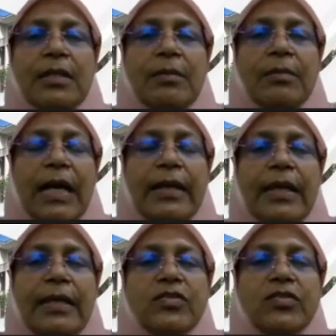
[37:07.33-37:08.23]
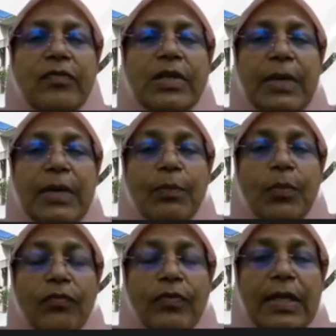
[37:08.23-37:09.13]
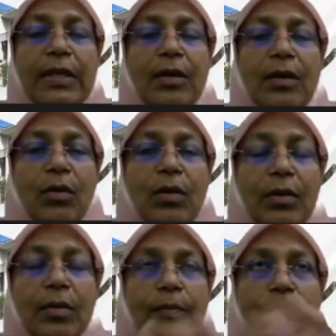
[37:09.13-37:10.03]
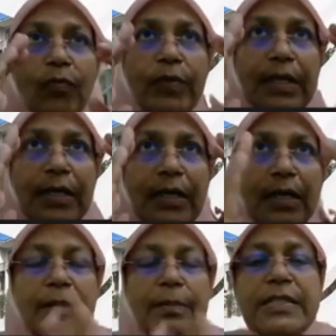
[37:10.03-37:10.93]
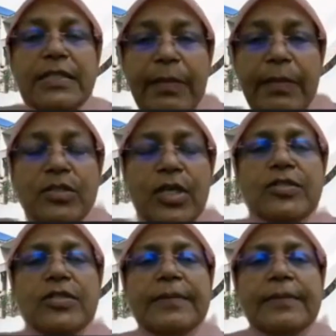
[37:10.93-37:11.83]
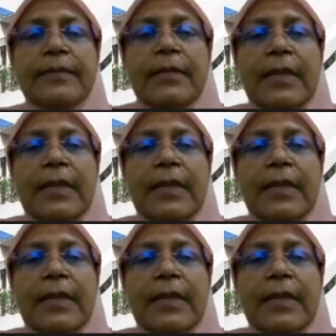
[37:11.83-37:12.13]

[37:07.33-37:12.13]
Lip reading: the market is driven by profit maximization.